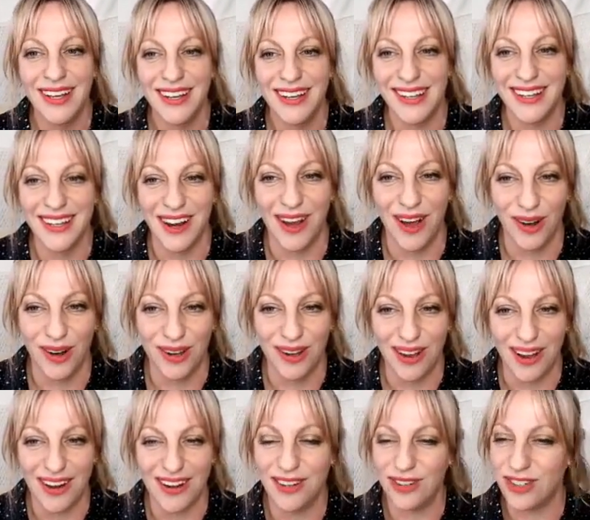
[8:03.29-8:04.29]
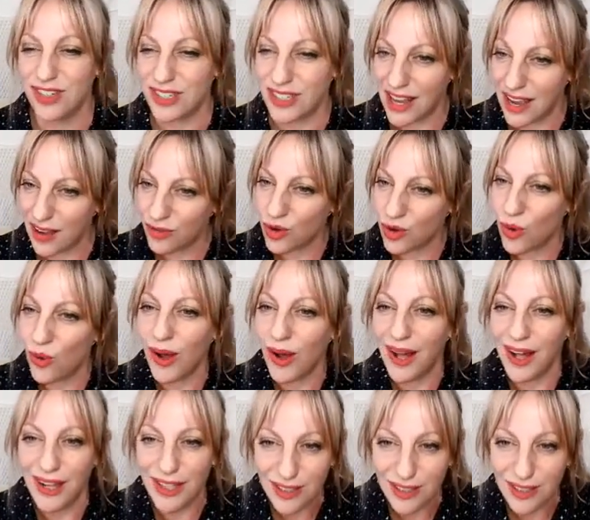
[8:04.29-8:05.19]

You know, you just, after a while,